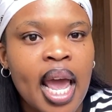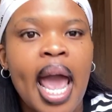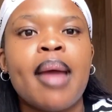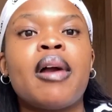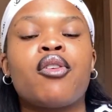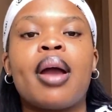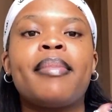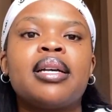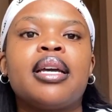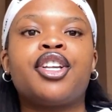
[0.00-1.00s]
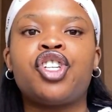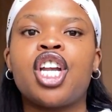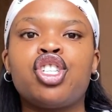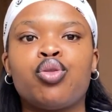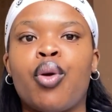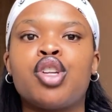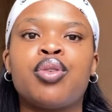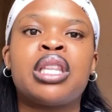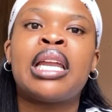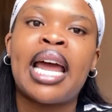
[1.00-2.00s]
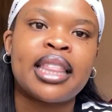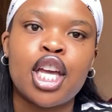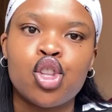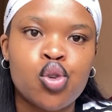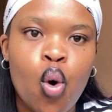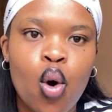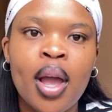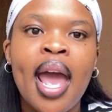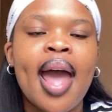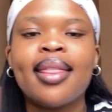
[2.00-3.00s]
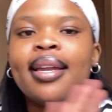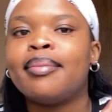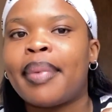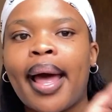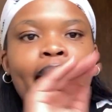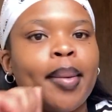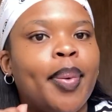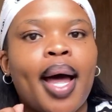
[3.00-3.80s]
And my grandma exchanges words with her, like, they talk, and then bye.